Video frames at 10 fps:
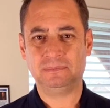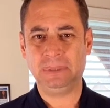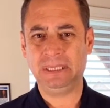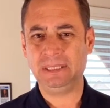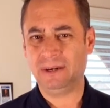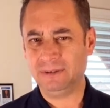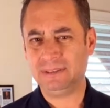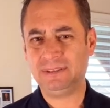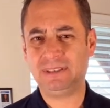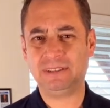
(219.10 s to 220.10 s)
Be
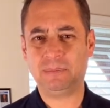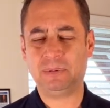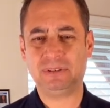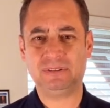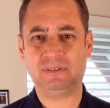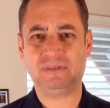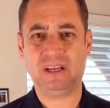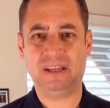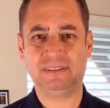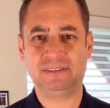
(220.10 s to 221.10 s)
honest in the presence of
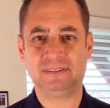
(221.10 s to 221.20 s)
God.